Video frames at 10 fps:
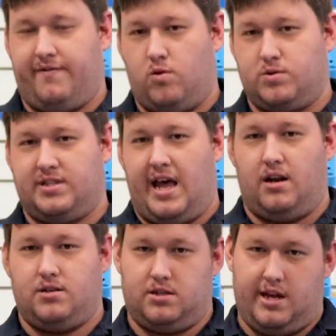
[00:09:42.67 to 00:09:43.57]
full
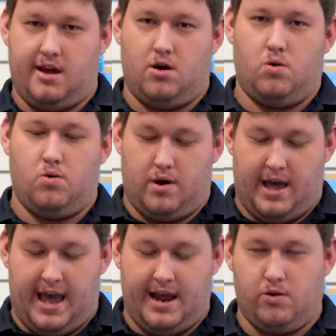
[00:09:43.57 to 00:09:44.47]
stainless steel
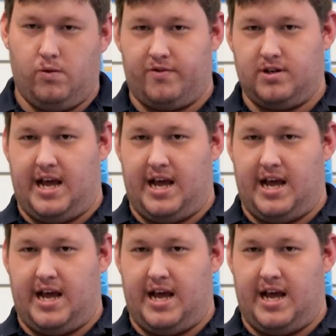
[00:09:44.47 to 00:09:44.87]
handle for